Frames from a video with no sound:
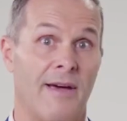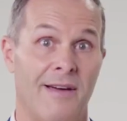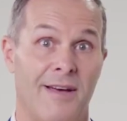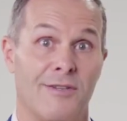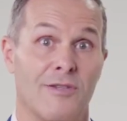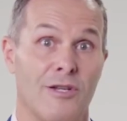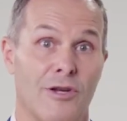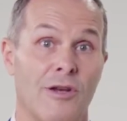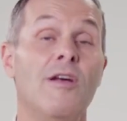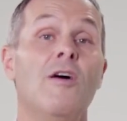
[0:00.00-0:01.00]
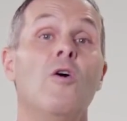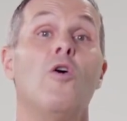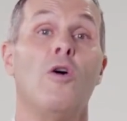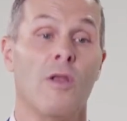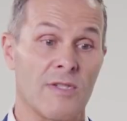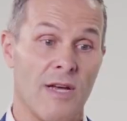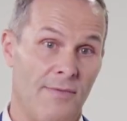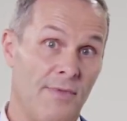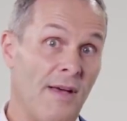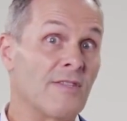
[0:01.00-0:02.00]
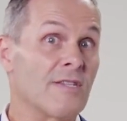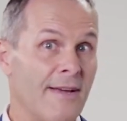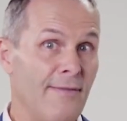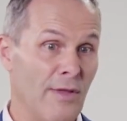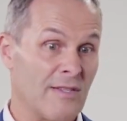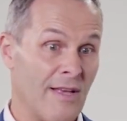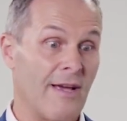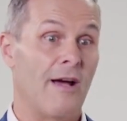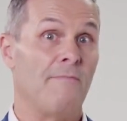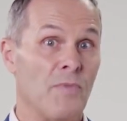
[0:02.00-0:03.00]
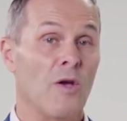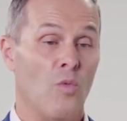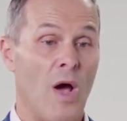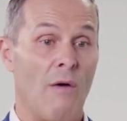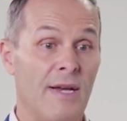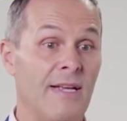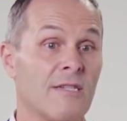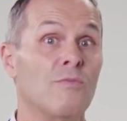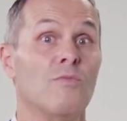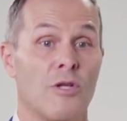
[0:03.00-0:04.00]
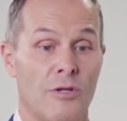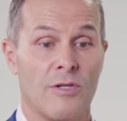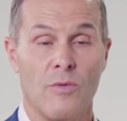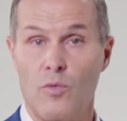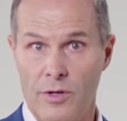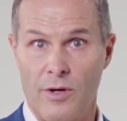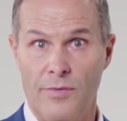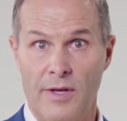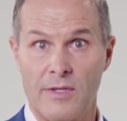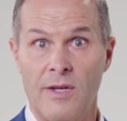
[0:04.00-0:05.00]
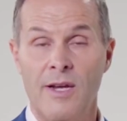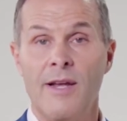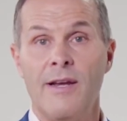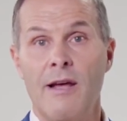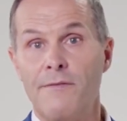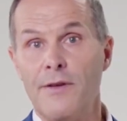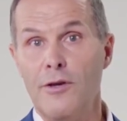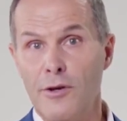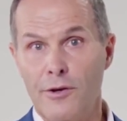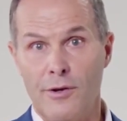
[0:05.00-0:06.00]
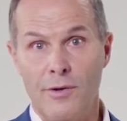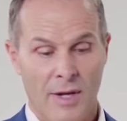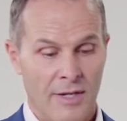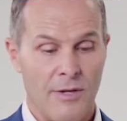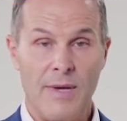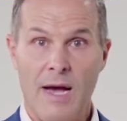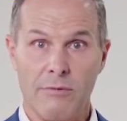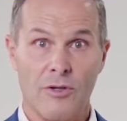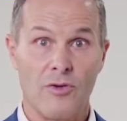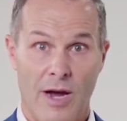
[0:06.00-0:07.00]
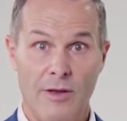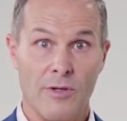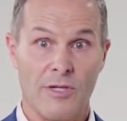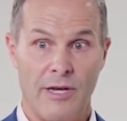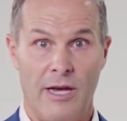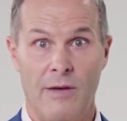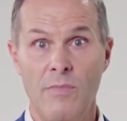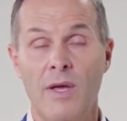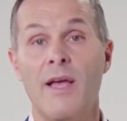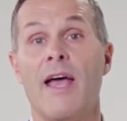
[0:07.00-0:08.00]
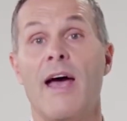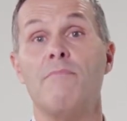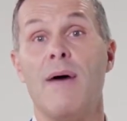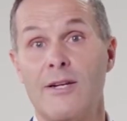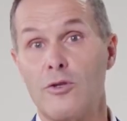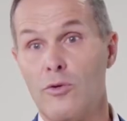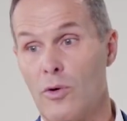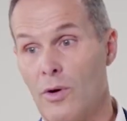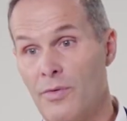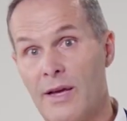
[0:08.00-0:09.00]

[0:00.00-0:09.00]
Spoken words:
a decision. All of a sudden they've seen this and they go, wow, we need to do some work on this. Now, for you to be able to train your team and make sure they're